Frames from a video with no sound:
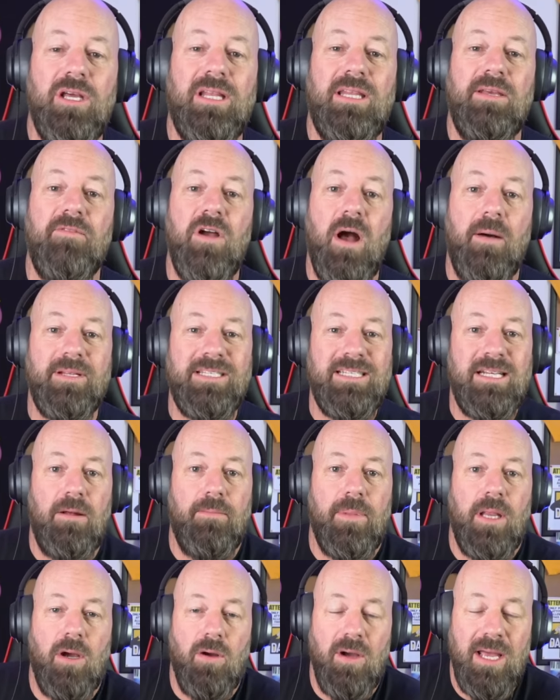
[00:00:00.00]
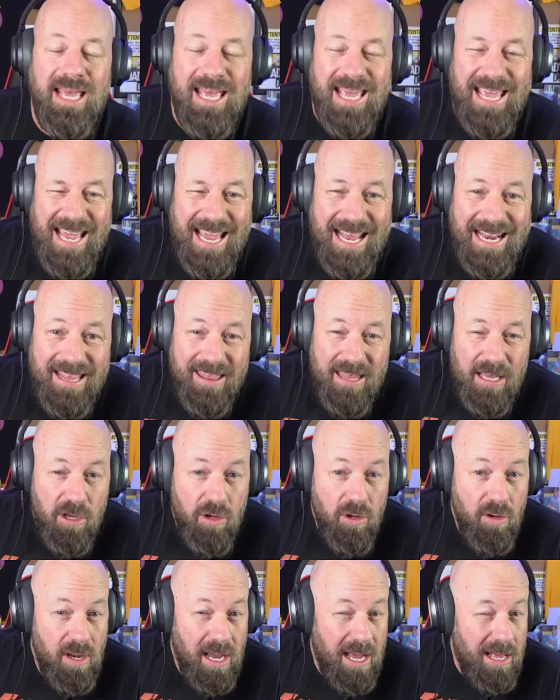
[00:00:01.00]
you can leave comments down below. Anything
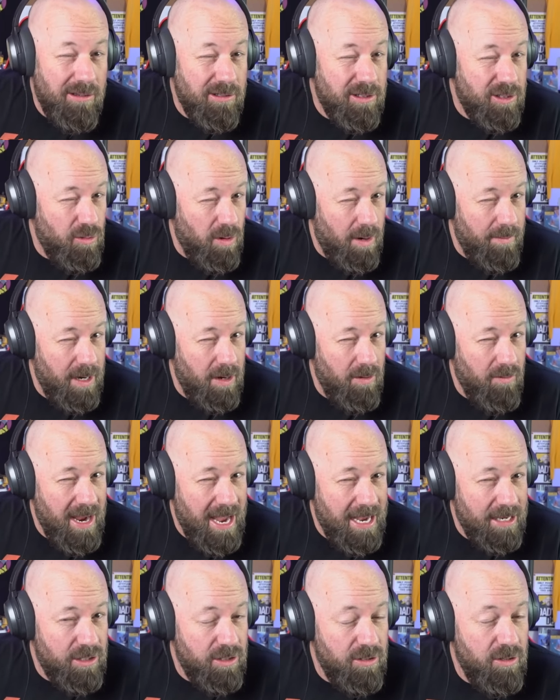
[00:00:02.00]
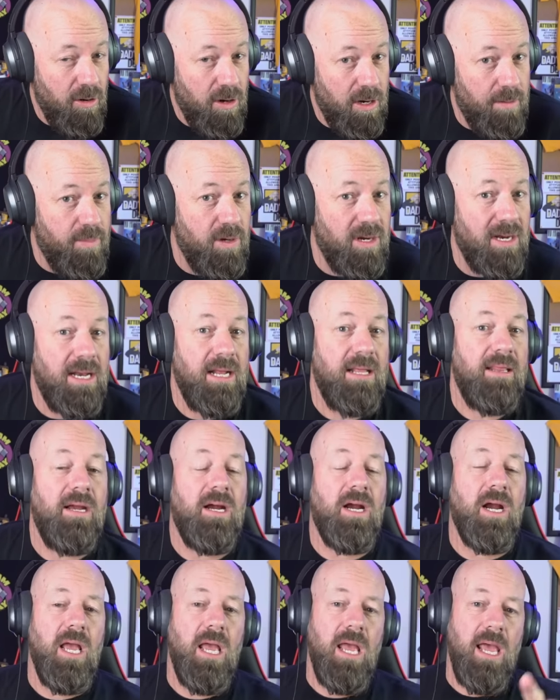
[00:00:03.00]
else you want me to react to, go ahead and put it in
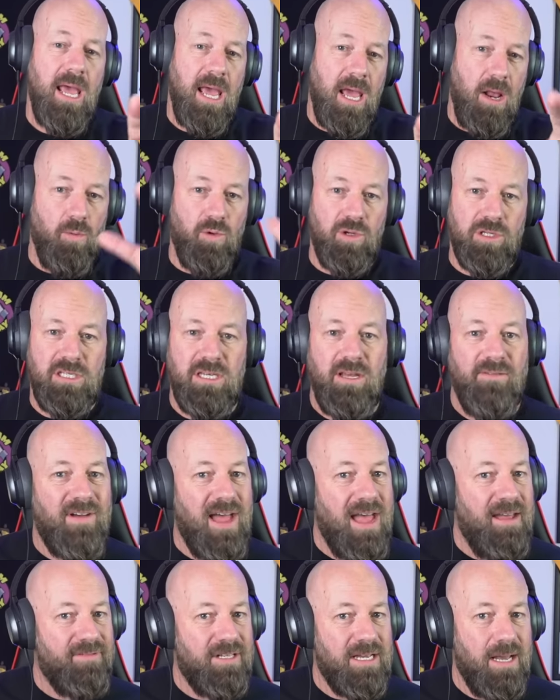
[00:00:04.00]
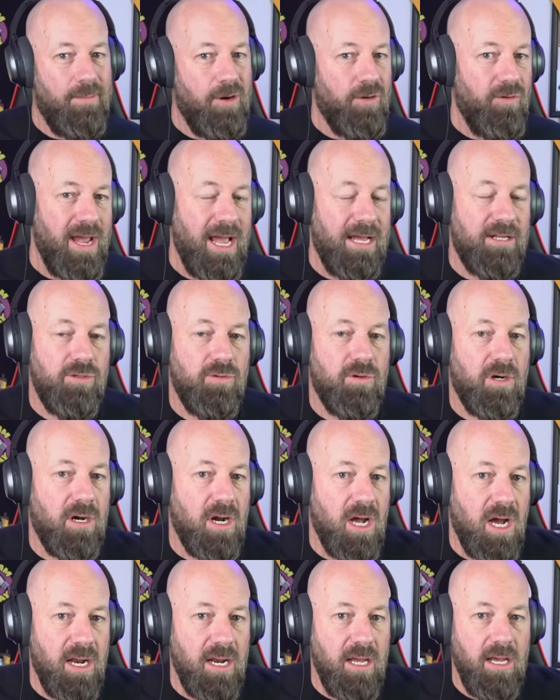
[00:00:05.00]
there. And we'll see if I have time to react to it
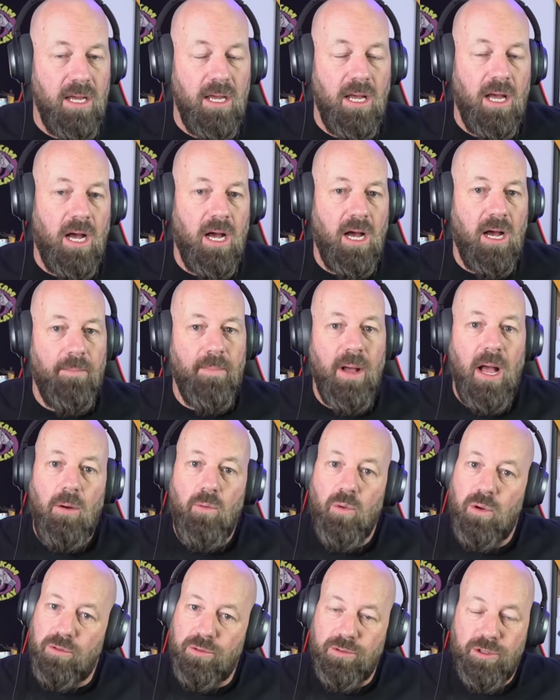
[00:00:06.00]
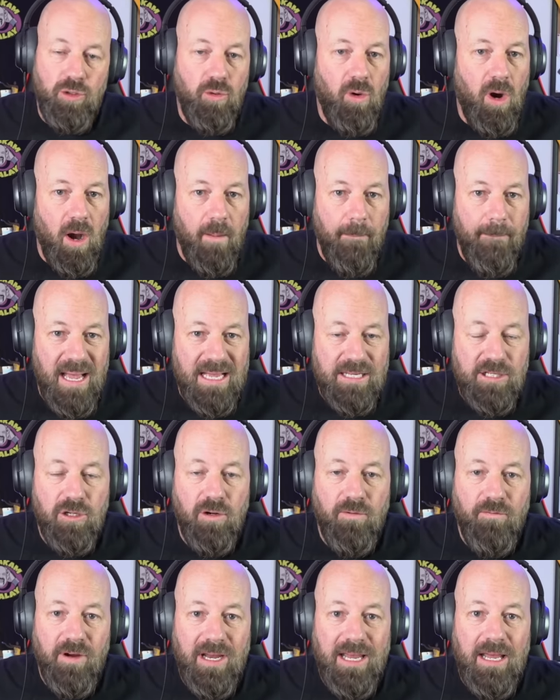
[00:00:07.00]
or not. Do our best.
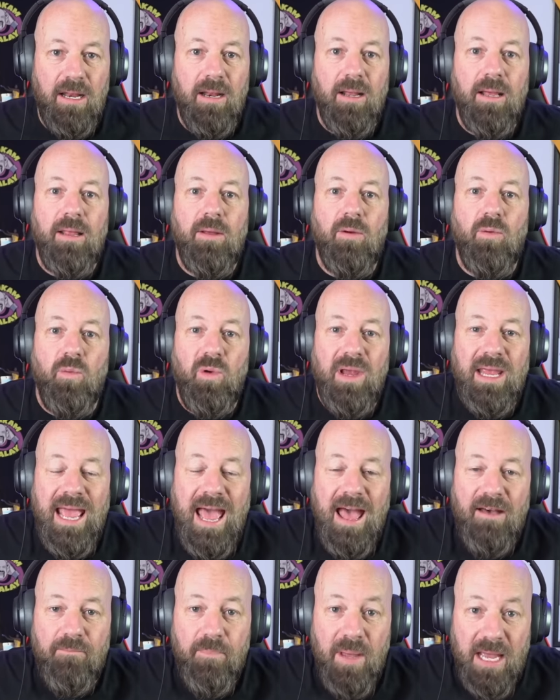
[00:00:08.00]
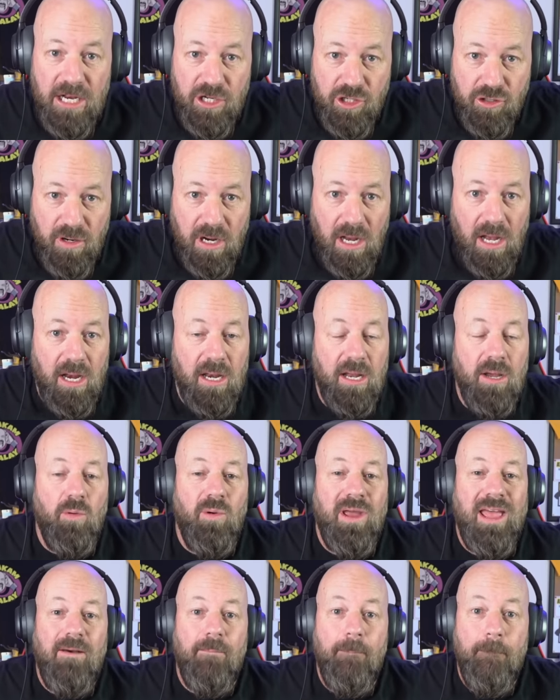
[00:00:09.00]
Don't forget, we have Patreon.
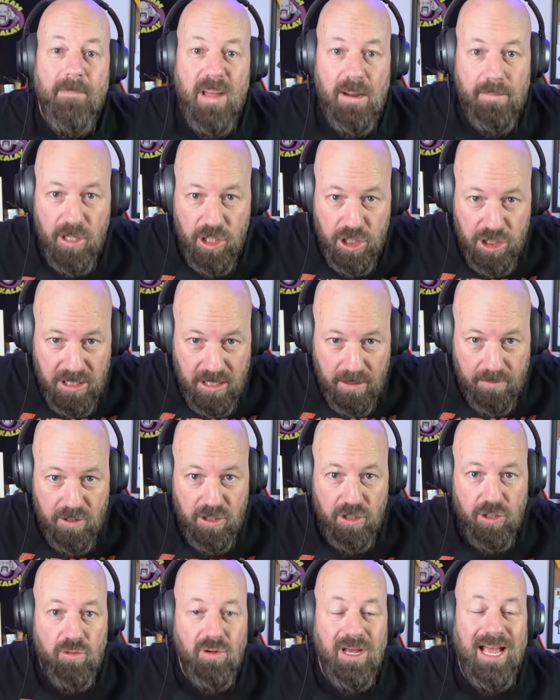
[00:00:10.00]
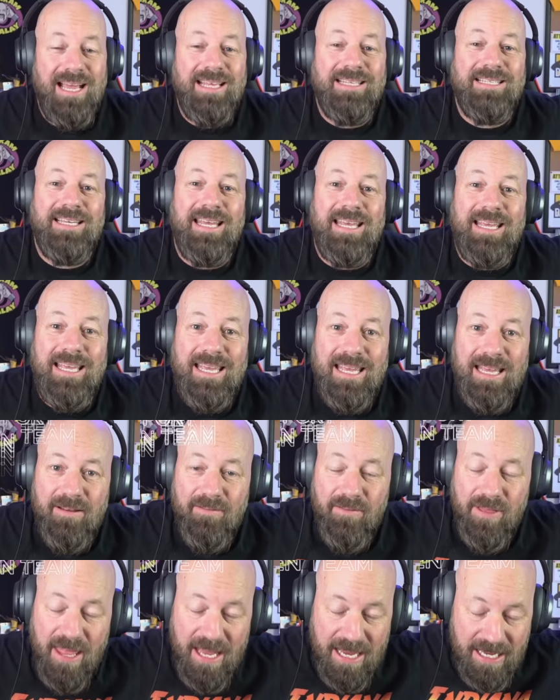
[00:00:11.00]
We have memberships. You guys can
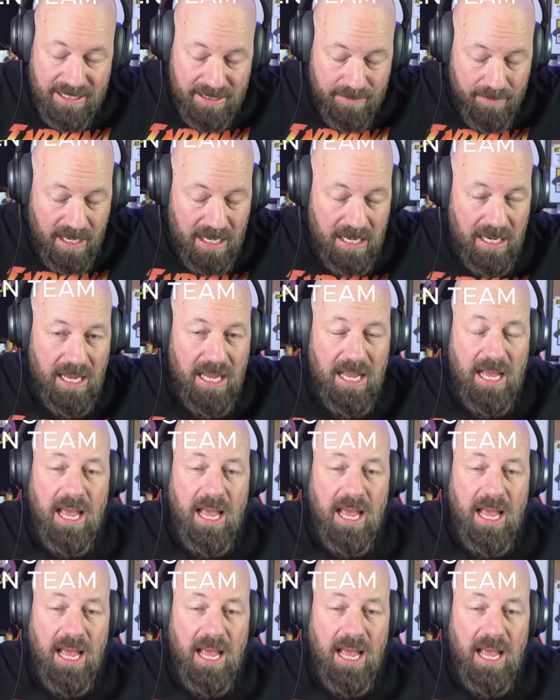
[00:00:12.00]
give thanks money.